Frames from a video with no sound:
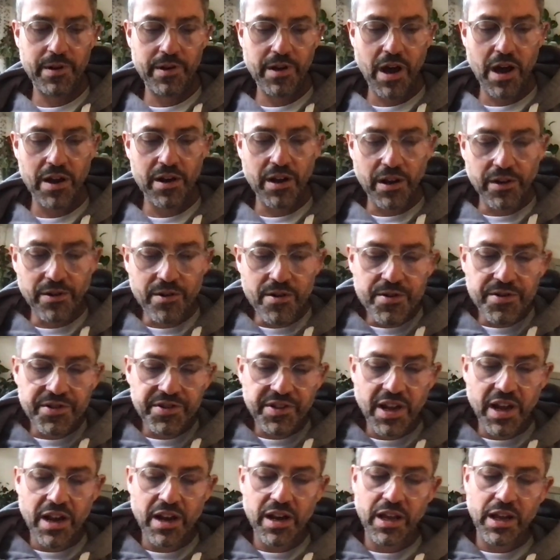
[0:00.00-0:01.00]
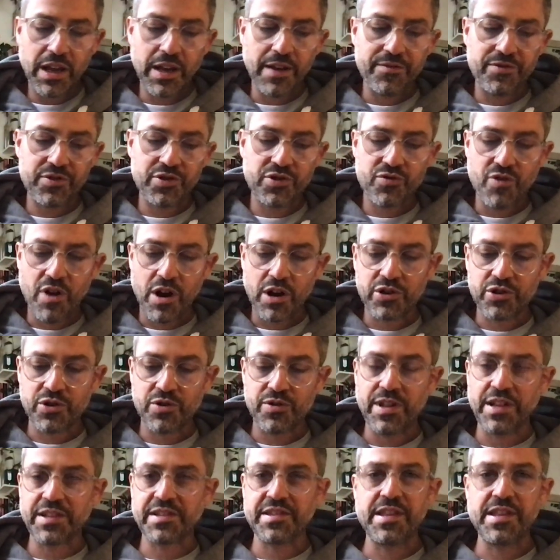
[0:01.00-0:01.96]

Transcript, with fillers: an understanding of structure that's